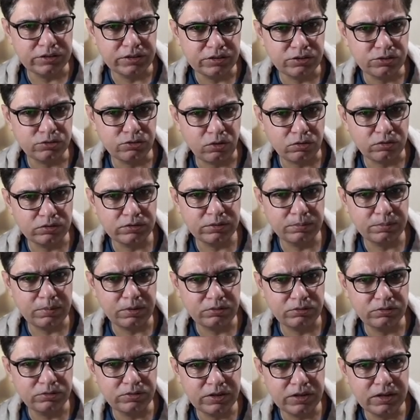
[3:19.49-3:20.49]
this talks
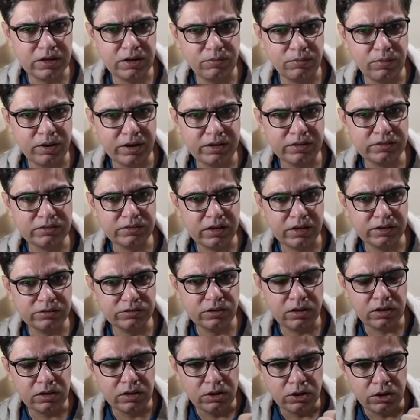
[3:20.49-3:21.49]
about Zika virus
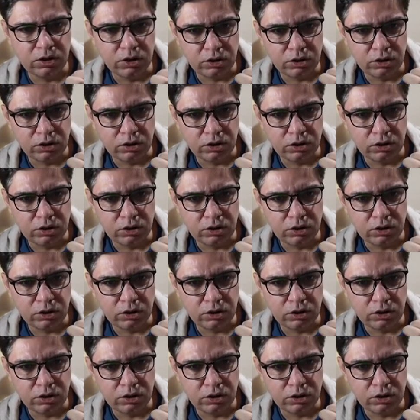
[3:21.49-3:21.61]
as a